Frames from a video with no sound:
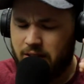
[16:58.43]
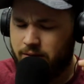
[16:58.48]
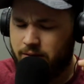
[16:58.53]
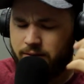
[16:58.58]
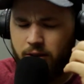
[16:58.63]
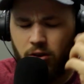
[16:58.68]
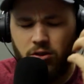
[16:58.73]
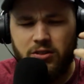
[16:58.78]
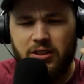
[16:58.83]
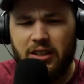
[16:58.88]

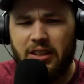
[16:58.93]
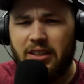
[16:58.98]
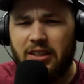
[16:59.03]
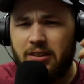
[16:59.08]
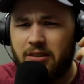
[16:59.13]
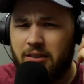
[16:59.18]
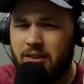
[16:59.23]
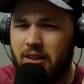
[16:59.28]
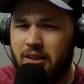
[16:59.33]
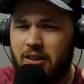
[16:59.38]
First thing
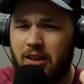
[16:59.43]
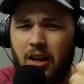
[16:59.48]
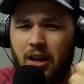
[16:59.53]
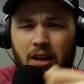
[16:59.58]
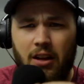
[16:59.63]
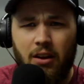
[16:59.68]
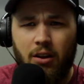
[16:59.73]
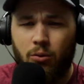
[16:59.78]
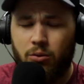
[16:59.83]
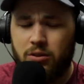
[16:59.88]
he said
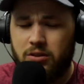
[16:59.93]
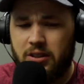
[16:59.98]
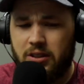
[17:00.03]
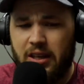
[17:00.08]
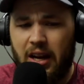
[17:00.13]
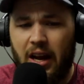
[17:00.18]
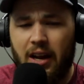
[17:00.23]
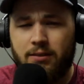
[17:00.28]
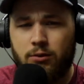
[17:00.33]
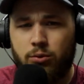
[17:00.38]
was,
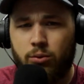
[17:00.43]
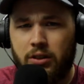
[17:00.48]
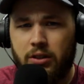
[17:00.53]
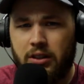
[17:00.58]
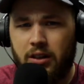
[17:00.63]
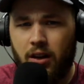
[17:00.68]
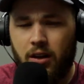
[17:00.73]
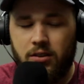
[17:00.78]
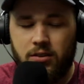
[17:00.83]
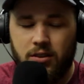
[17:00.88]
"Can I have
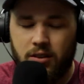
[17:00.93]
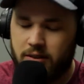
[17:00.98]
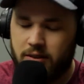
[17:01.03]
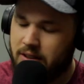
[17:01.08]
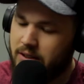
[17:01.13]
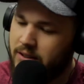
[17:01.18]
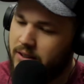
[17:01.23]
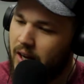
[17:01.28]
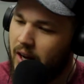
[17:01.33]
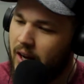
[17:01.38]
$20?" I was
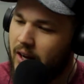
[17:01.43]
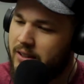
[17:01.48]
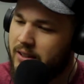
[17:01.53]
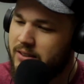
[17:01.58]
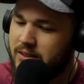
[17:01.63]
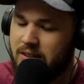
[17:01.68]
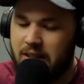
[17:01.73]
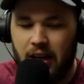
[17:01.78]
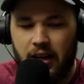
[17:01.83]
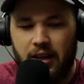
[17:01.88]
like, God
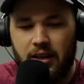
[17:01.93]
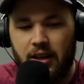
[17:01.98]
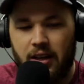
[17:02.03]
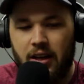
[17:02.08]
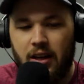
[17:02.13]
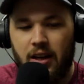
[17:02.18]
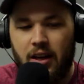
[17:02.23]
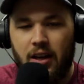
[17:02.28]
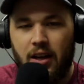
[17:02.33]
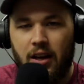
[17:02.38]
damn.
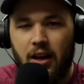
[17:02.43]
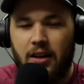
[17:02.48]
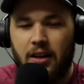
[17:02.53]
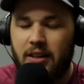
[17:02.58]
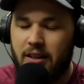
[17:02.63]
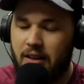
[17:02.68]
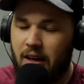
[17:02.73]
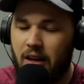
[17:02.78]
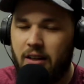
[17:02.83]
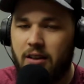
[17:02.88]
I
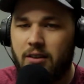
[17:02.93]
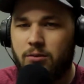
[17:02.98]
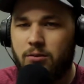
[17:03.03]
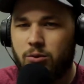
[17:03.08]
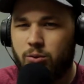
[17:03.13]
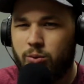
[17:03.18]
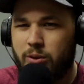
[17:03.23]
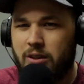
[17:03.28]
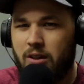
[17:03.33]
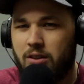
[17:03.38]
did not give
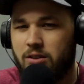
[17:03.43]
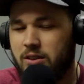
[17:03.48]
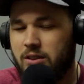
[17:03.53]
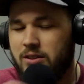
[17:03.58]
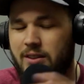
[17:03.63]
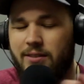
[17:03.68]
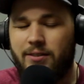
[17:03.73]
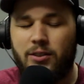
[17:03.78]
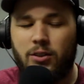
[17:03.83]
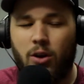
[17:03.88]
him $20
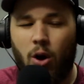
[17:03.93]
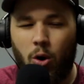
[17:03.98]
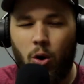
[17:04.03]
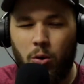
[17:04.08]
because if you're